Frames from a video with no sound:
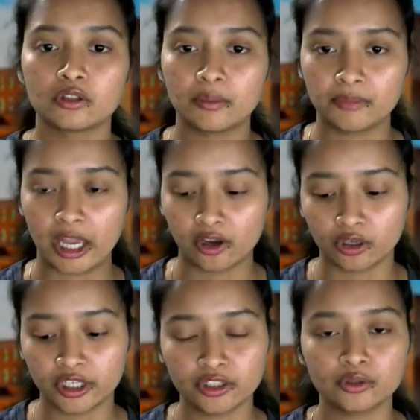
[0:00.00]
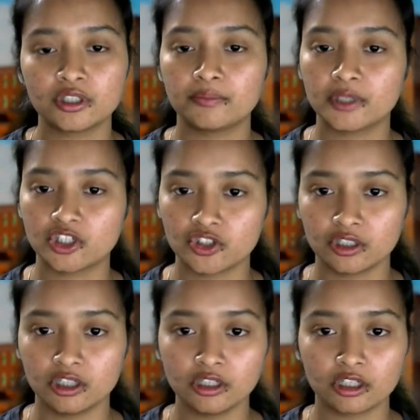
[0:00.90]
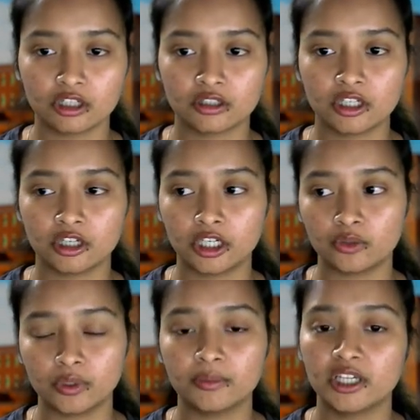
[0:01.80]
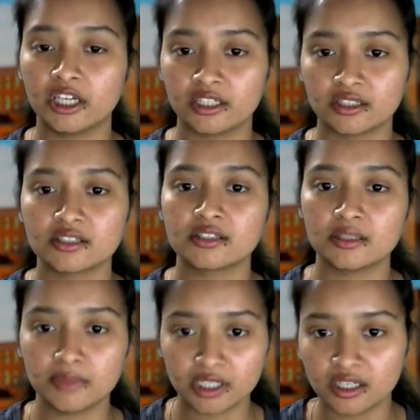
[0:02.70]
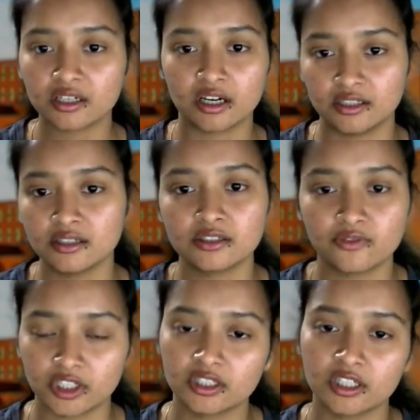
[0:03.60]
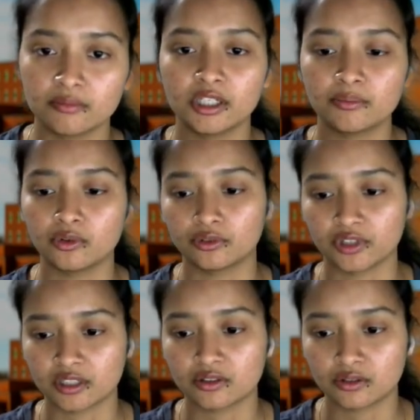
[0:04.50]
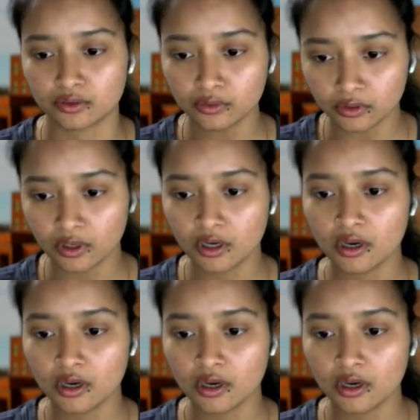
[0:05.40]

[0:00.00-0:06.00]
the according to the picture, the it will be getting the similar colors for the Ghibli portraits too.